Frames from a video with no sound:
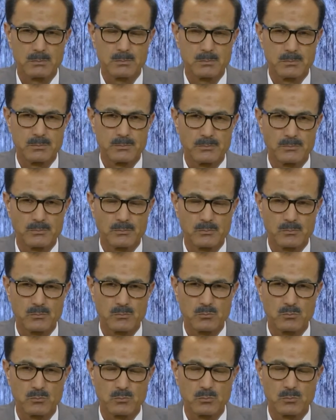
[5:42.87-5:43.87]
insisted to
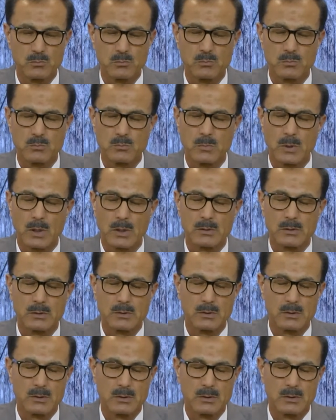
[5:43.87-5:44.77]
prison authorities